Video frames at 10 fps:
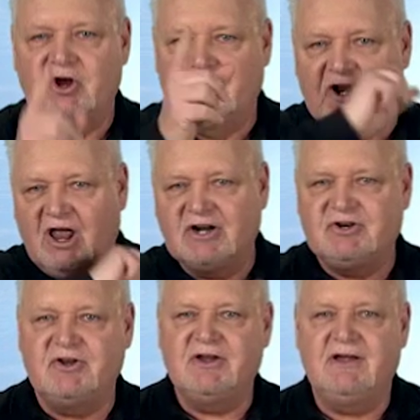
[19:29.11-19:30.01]
Good luck
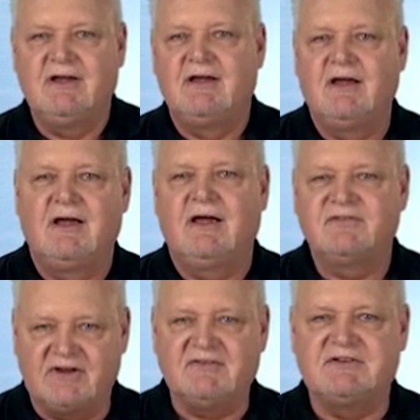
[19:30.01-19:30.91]
to you.
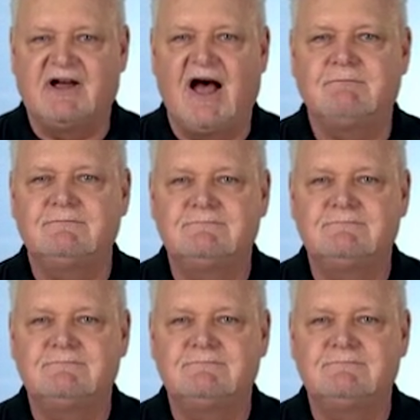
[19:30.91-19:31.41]
See you at the top.